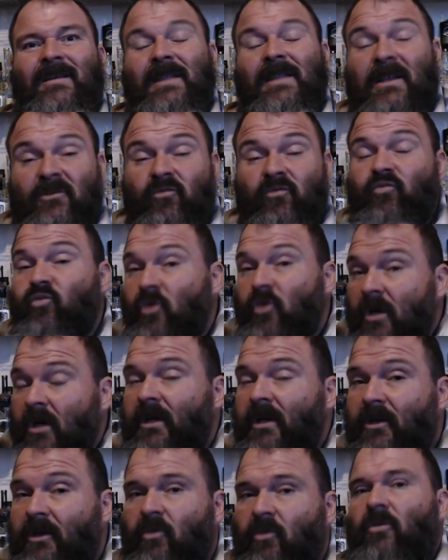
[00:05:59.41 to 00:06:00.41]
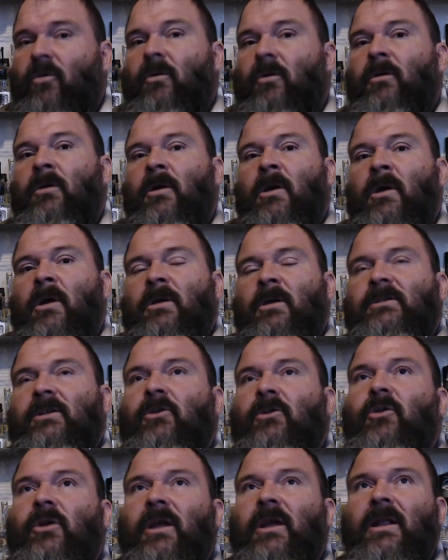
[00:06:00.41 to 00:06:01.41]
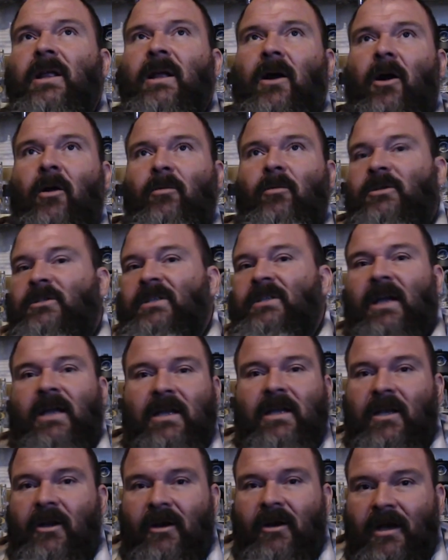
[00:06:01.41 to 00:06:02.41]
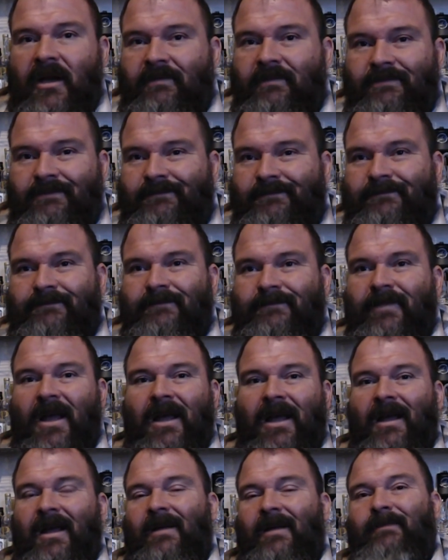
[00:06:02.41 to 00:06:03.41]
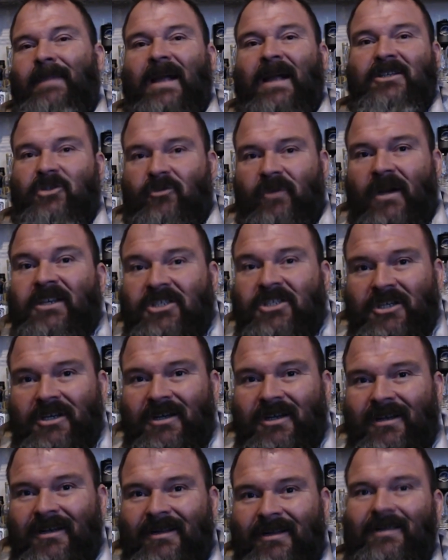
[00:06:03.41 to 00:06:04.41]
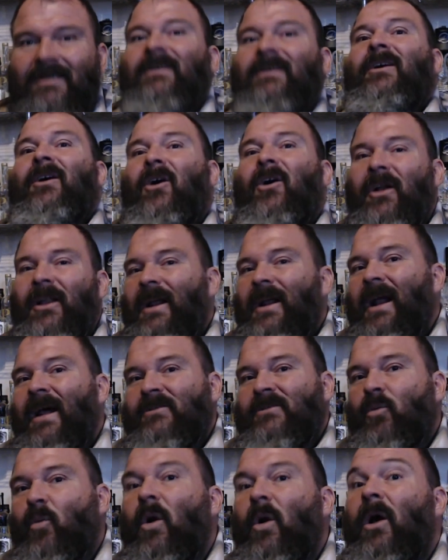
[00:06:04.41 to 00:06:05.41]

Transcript: That's really cool. So you're getting almost secondary maturation on it as